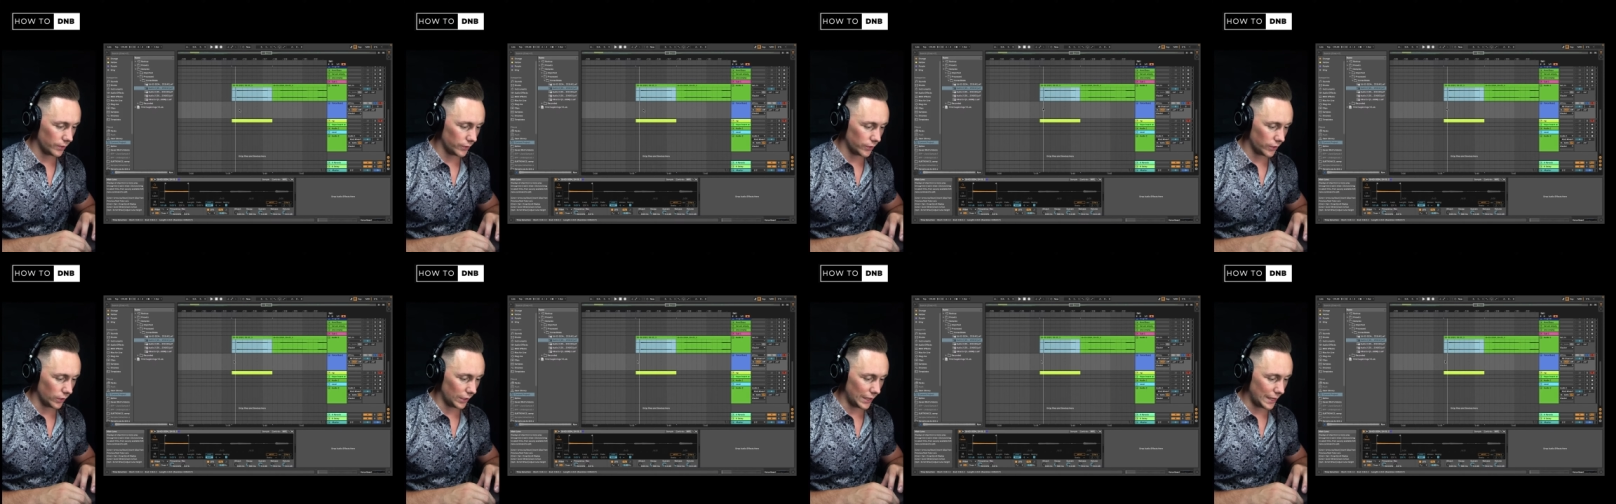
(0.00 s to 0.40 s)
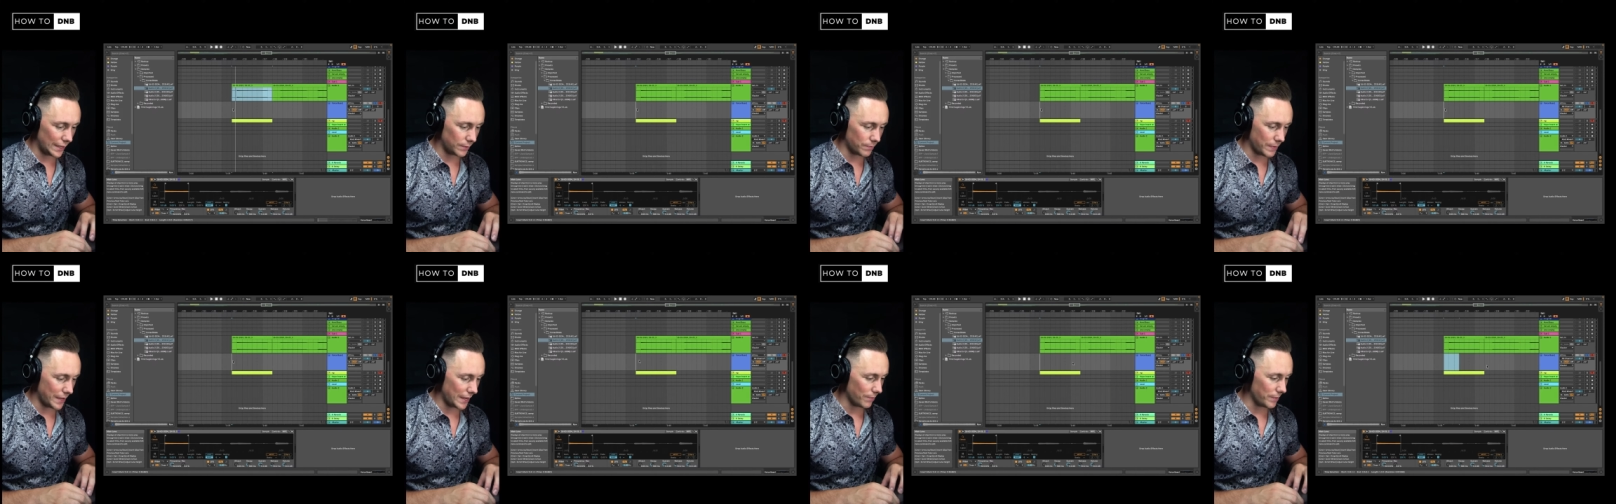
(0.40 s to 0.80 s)
So
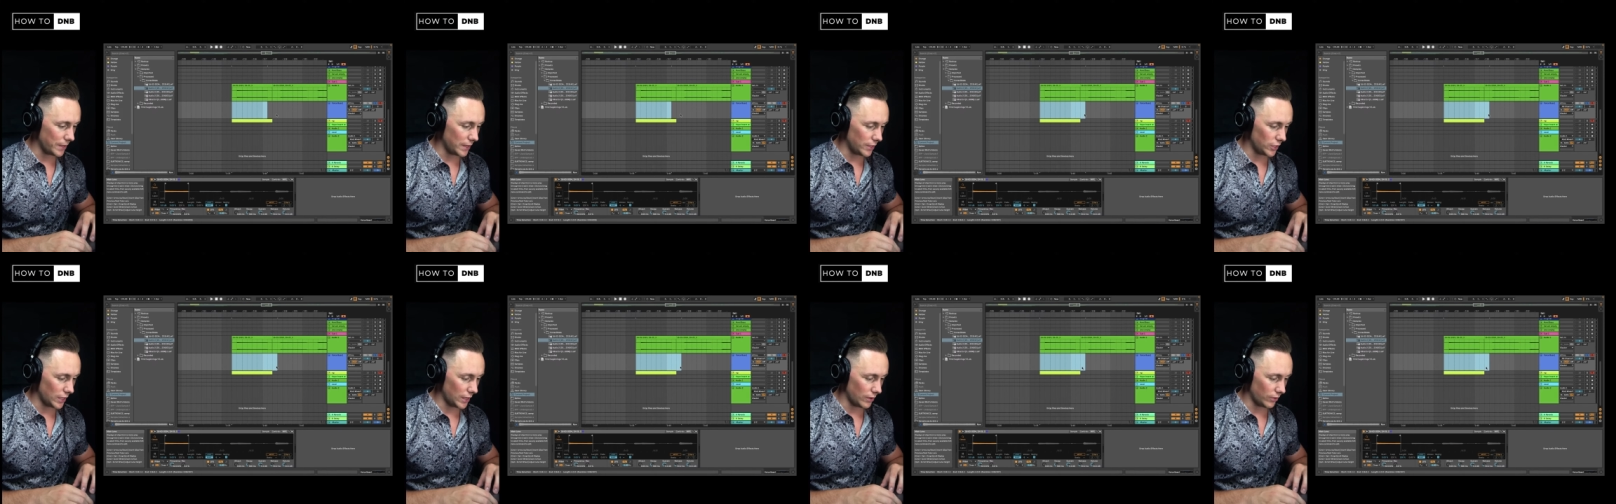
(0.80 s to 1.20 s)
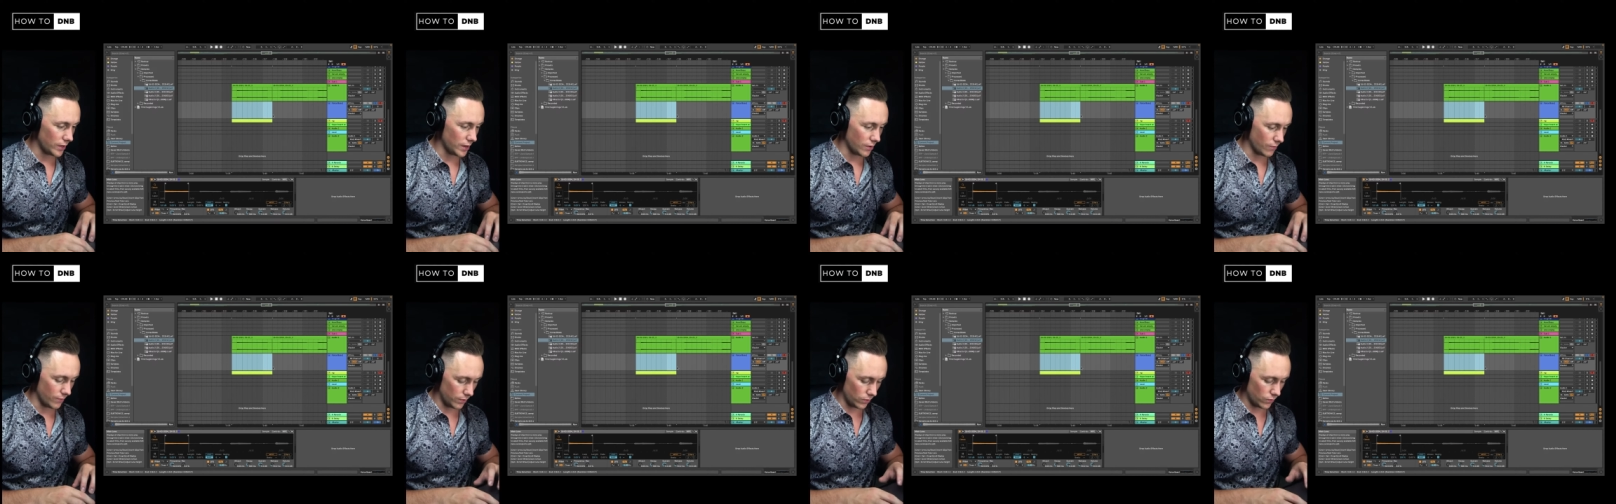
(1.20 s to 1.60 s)
let's make a MIDI channel
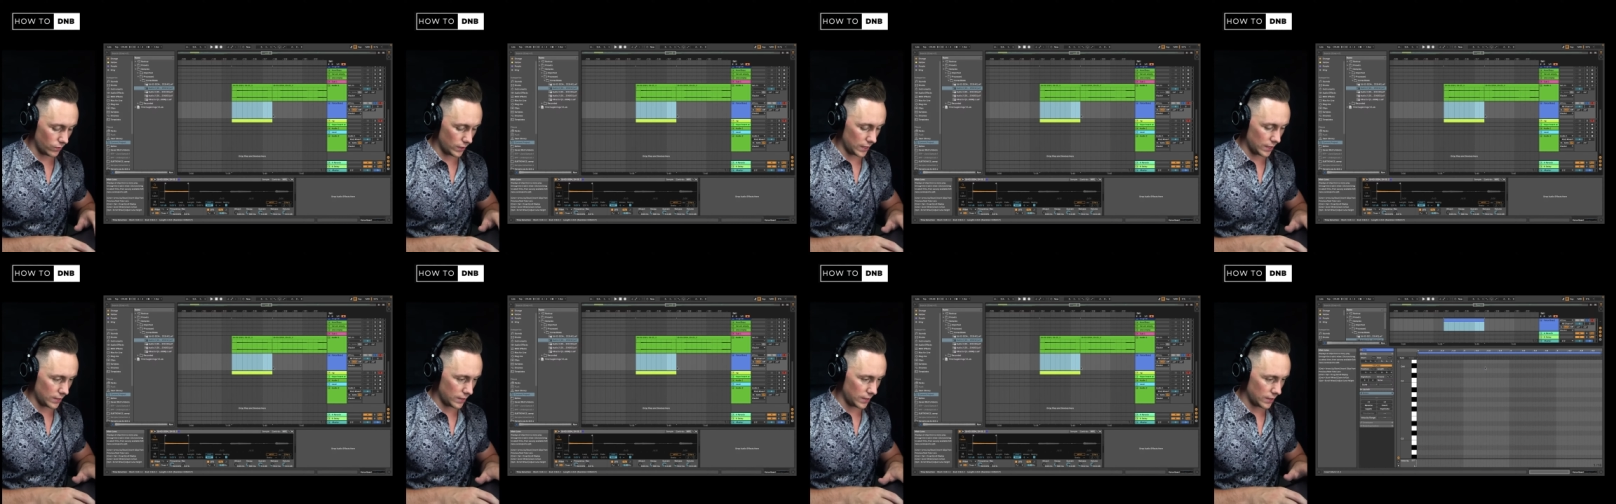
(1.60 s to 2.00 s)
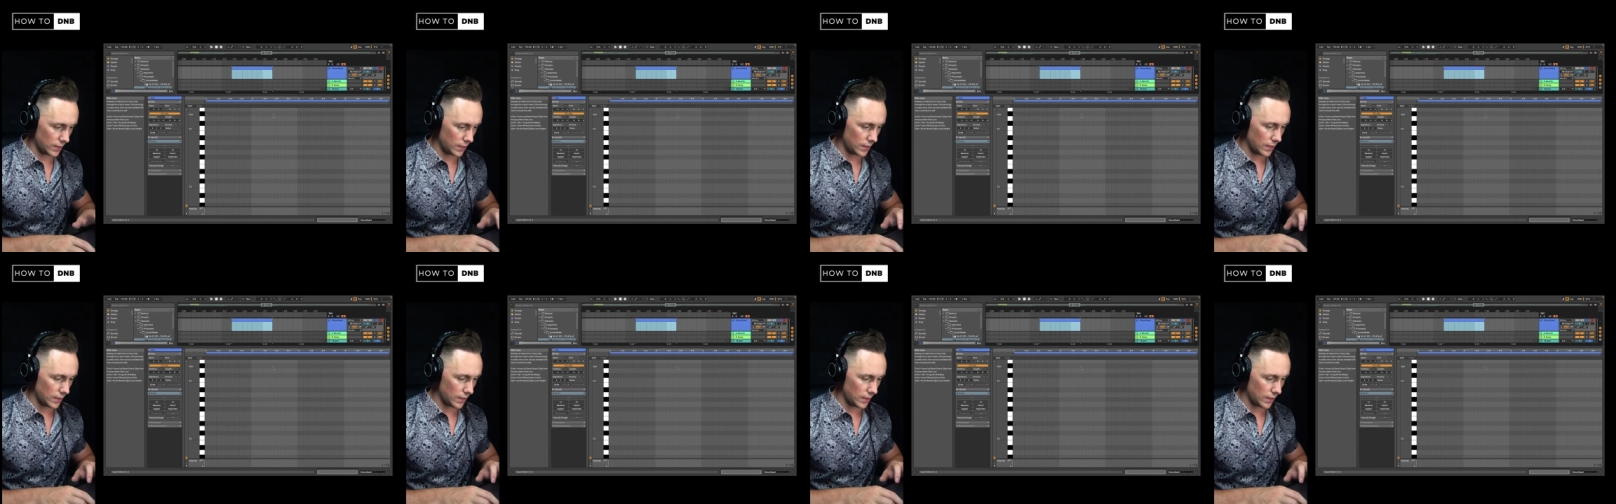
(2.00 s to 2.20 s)
here real quick.